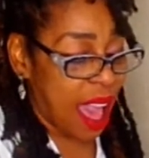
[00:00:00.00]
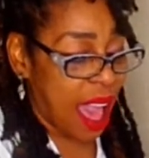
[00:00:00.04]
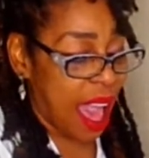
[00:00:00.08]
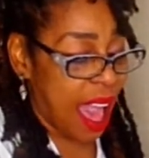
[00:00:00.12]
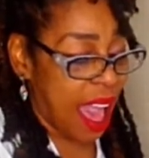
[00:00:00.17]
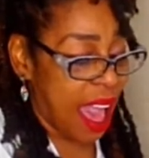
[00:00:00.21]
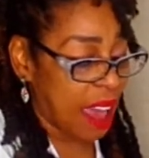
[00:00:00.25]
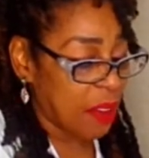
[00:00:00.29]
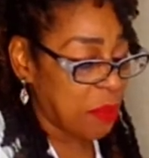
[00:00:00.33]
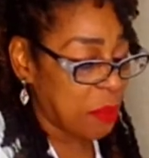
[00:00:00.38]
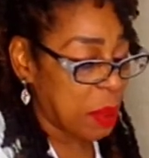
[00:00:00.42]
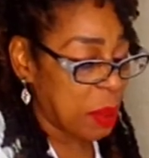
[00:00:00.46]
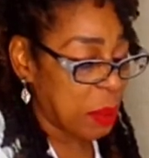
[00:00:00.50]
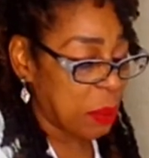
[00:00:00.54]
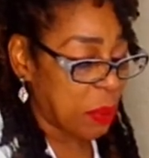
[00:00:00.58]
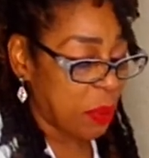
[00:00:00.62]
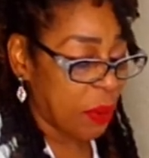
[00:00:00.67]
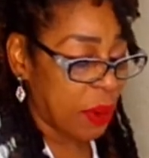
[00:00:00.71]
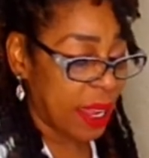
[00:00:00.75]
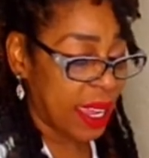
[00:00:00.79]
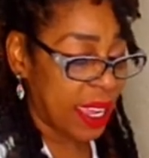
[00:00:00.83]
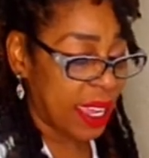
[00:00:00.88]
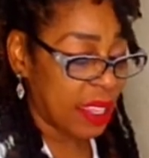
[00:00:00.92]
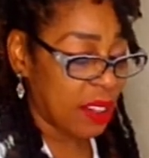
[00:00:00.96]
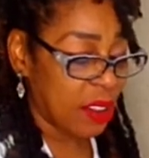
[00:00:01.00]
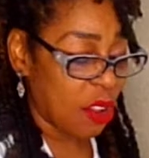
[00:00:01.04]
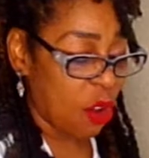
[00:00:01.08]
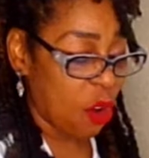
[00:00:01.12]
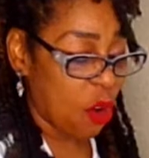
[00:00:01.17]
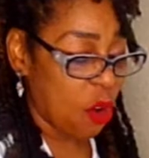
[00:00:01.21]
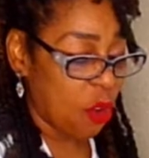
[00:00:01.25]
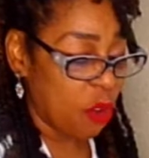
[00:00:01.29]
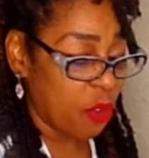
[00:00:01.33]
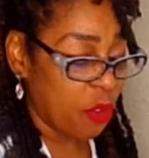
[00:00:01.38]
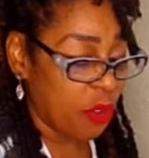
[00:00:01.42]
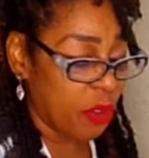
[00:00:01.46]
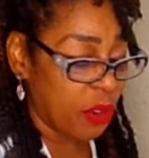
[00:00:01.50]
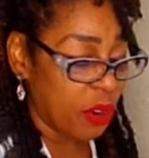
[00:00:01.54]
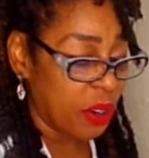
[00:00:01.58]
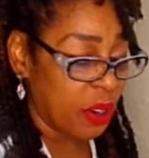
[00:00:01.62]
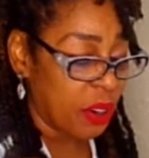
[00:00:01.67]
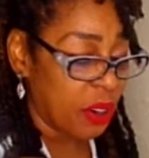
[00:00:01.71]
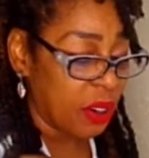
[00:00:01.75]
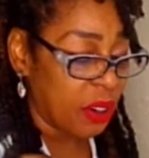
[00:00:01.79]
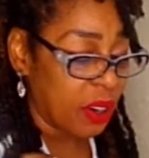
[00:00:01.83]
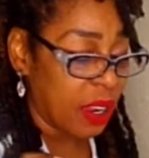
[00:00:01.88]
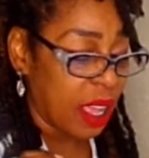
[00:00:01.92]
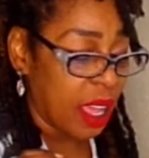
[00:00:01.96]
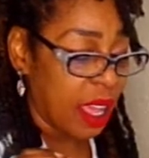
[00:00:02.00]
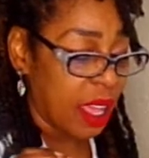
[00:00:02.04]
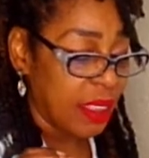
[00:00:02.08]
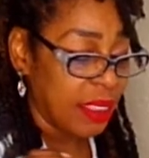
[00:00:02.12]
I've been praying over